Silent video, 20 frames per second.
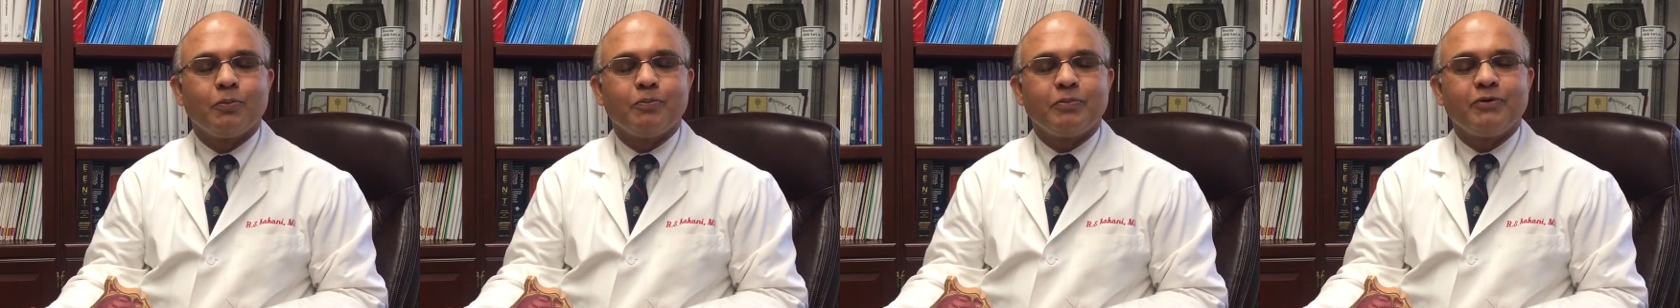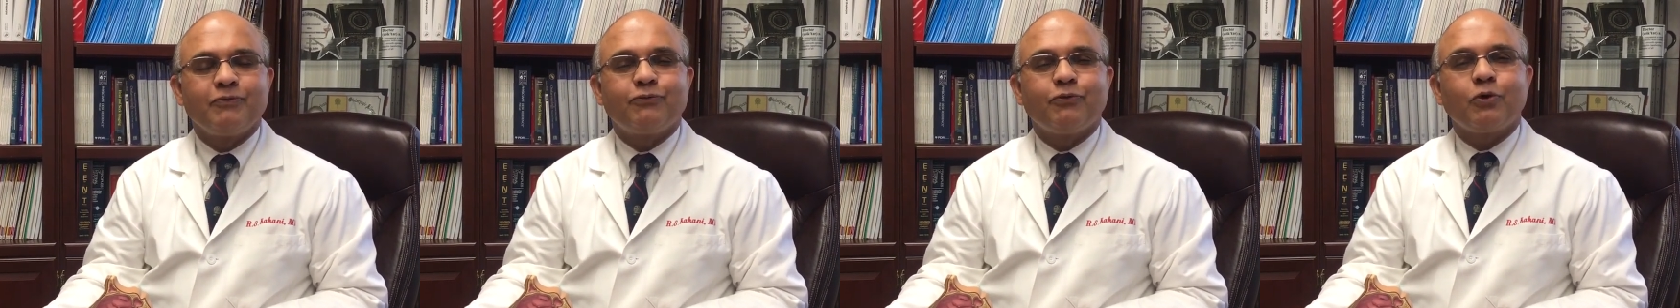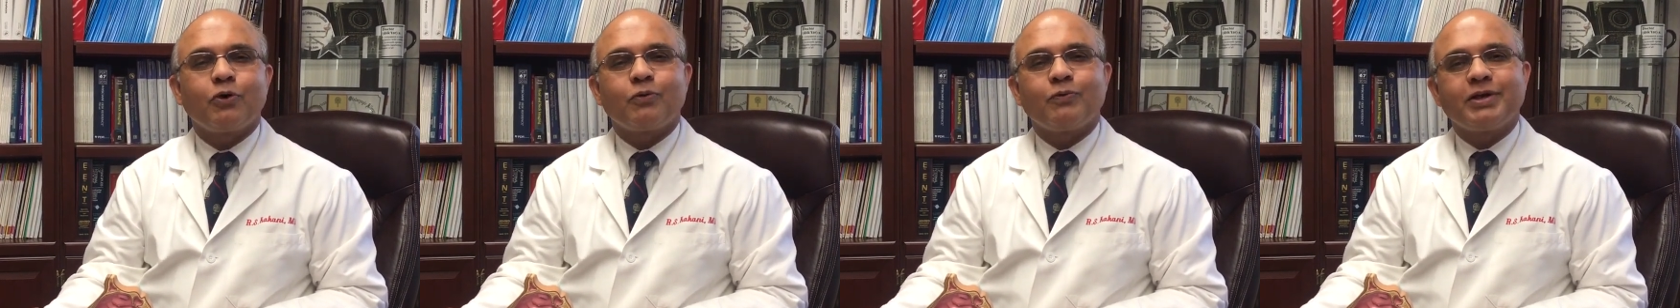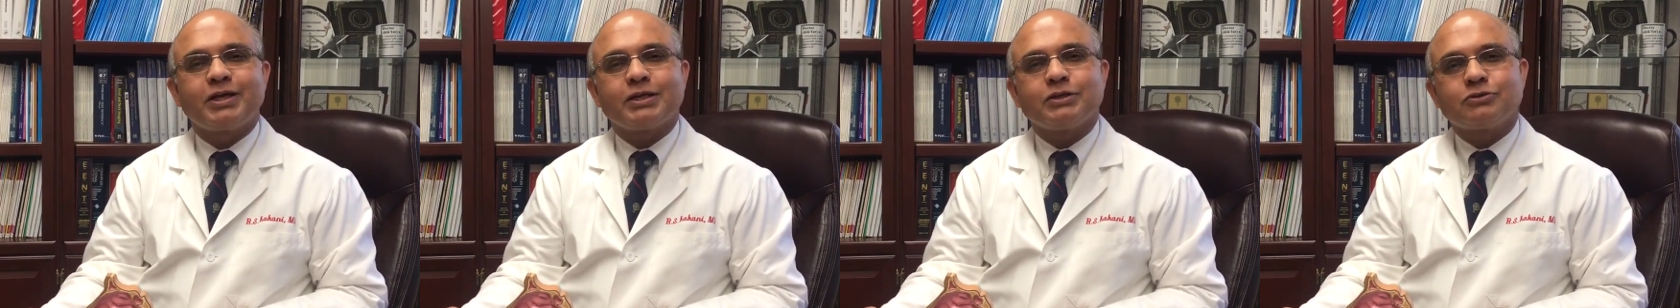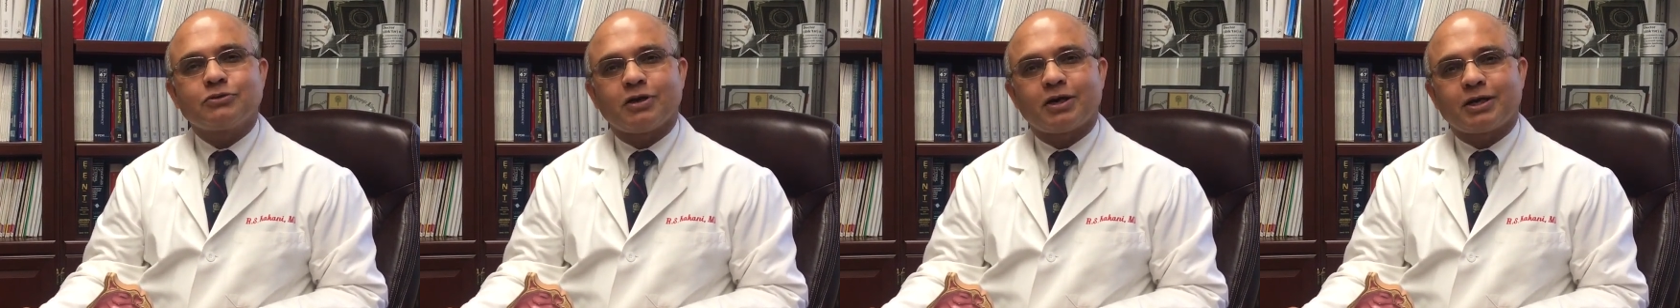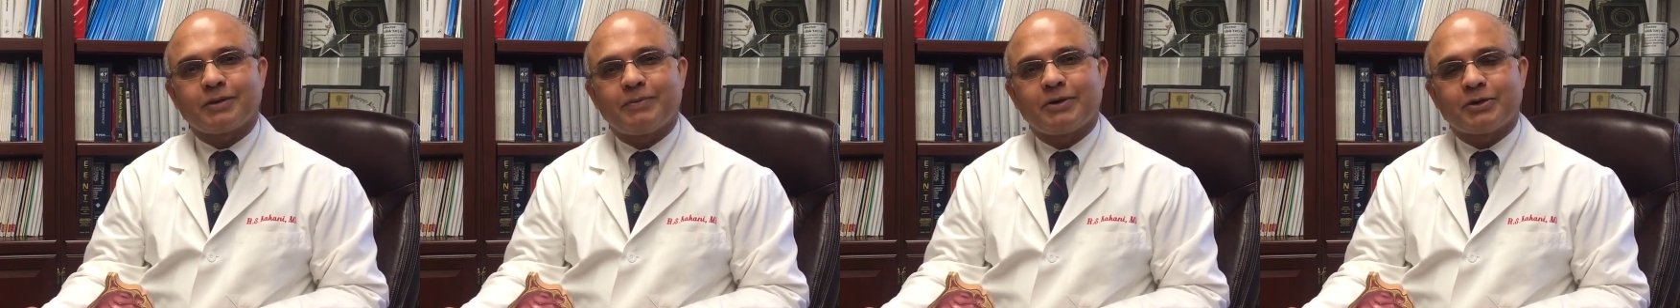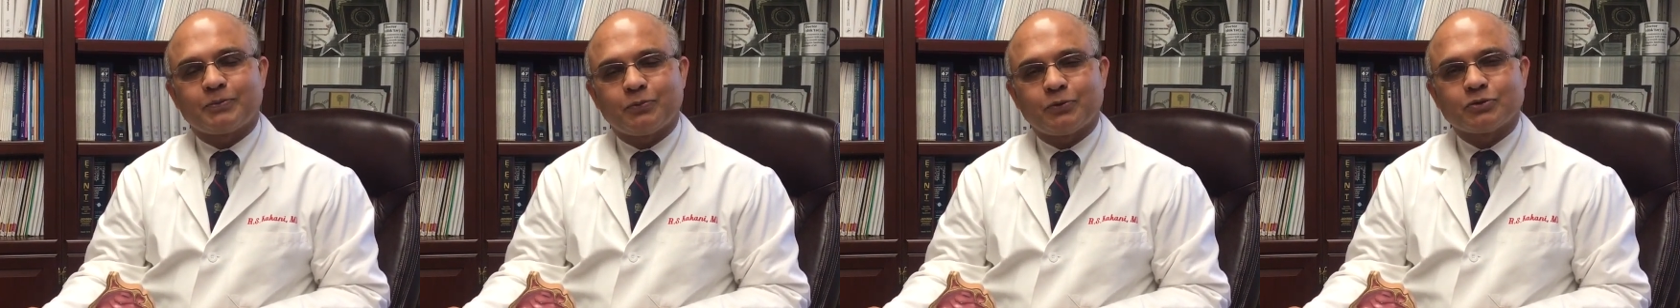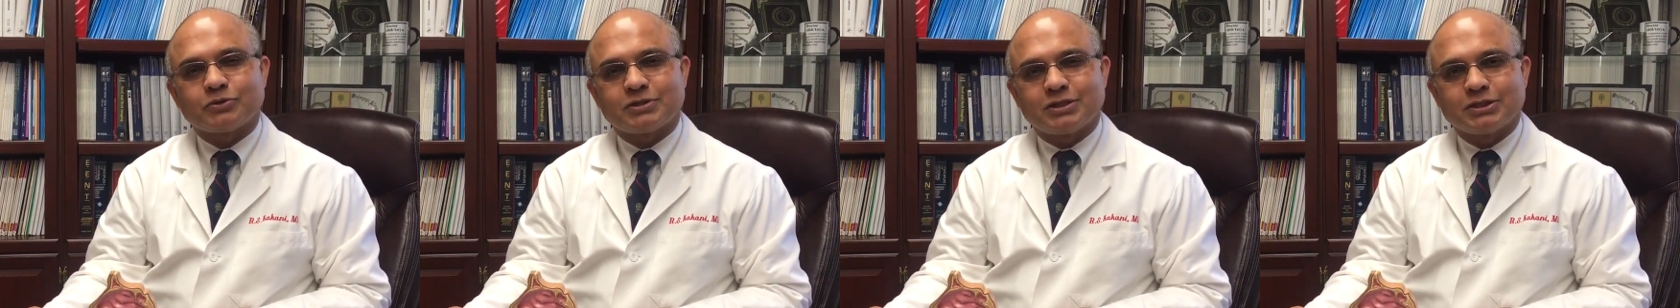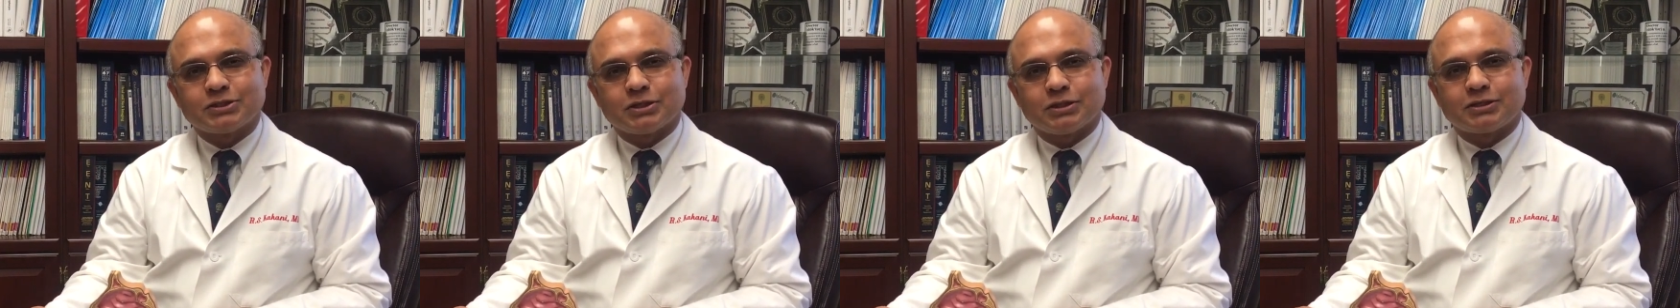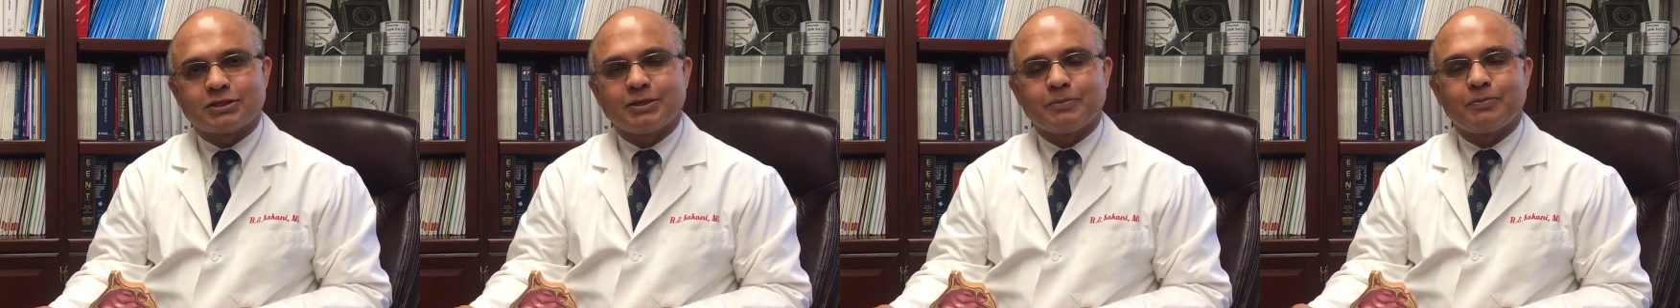Before we can talk about
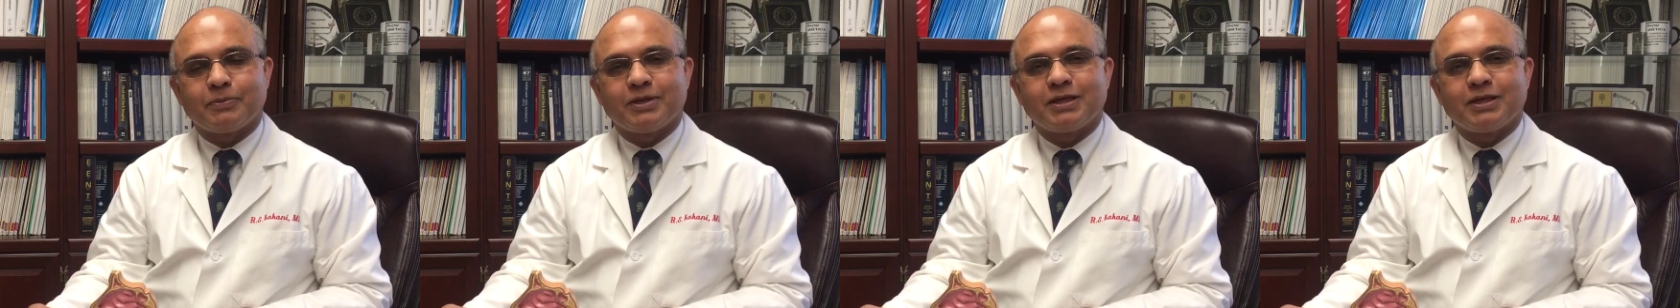post-nasal drip,